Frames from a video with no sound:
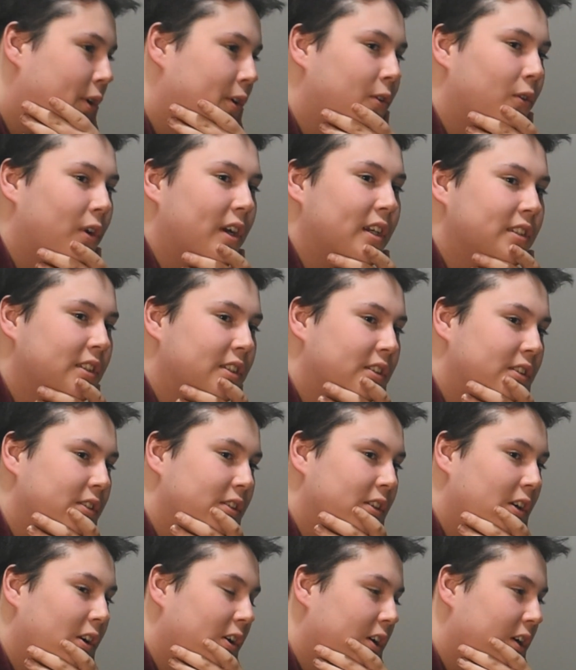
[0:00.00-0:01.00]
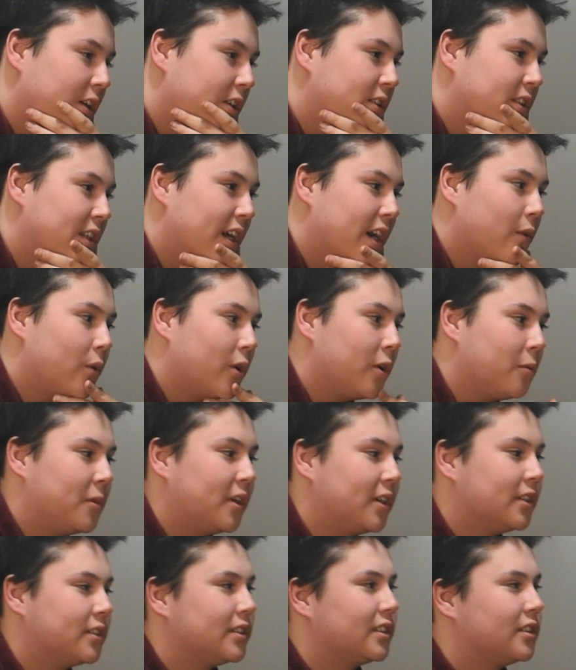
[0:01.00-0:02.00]
progressed as an artist that
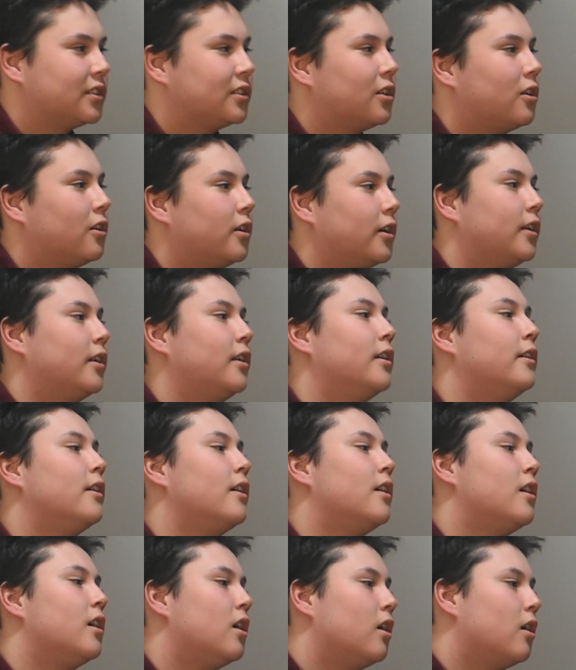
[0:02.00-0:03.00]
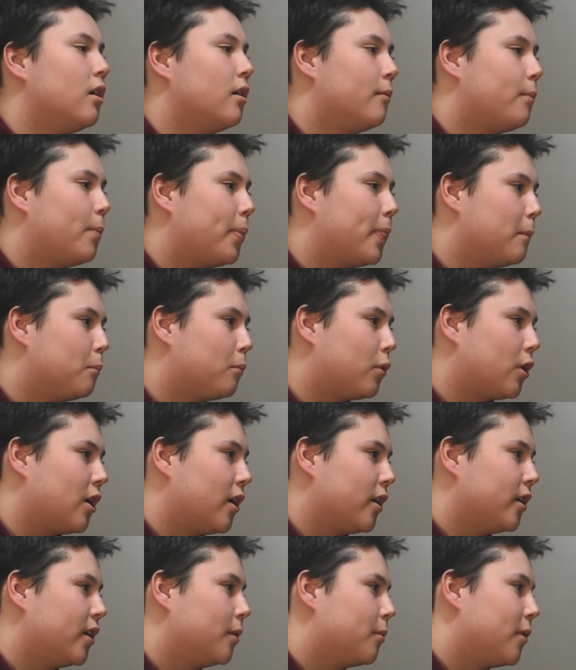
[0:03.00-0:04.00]
way because I started
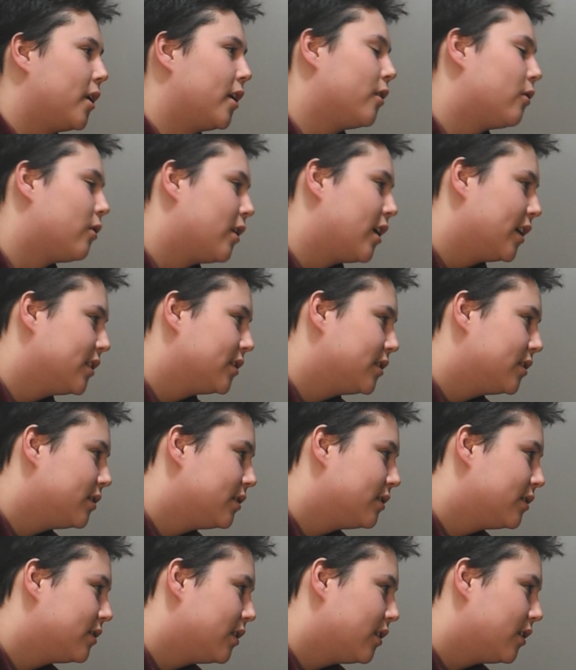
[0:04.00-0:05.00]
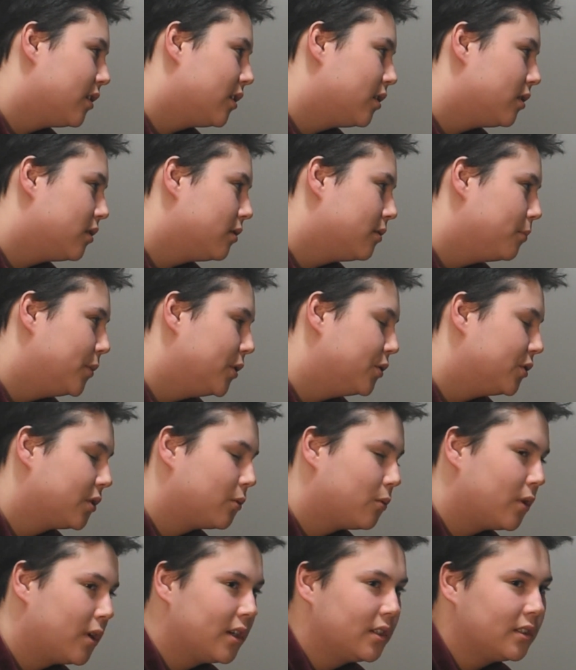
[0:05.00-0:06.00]
broadening my horizons,
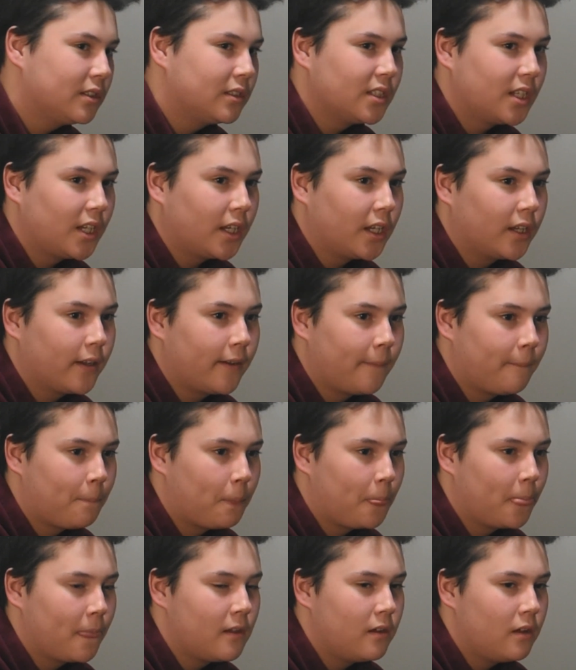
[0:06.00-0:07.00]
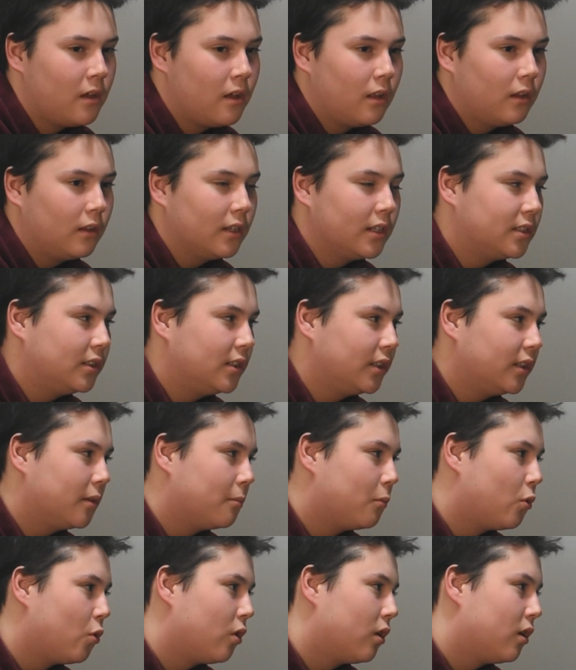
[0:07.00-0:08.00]
music wise, like
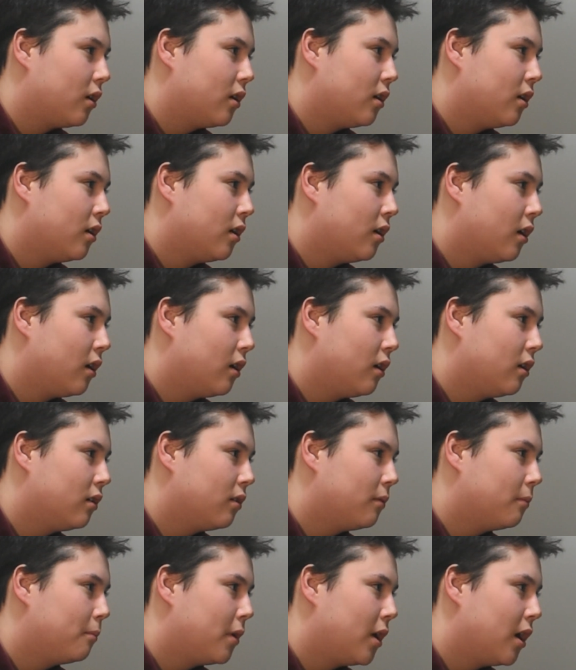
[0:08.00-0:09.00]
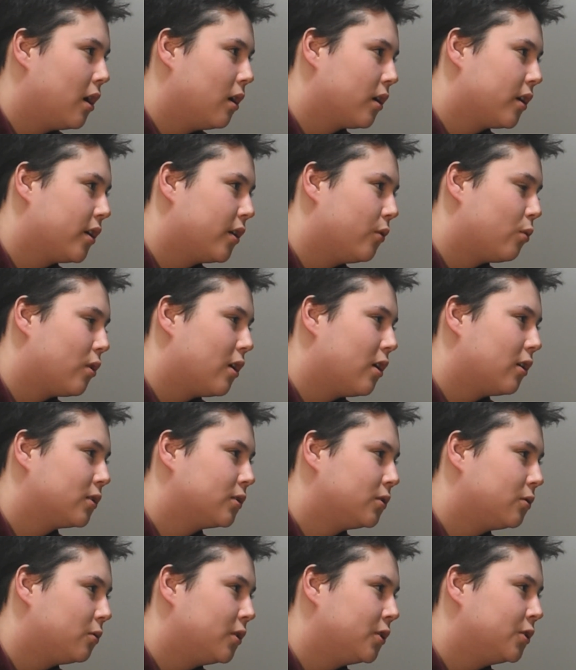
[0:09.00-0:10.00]
listening to more punk and
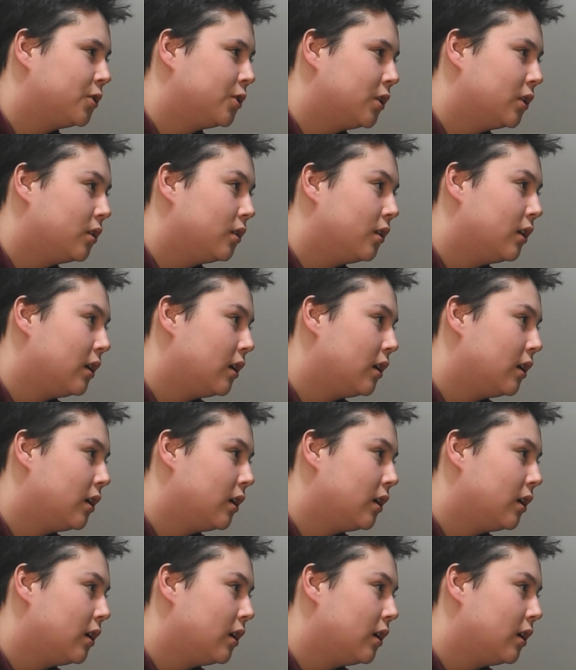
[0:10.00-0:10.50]
rock sort of shit.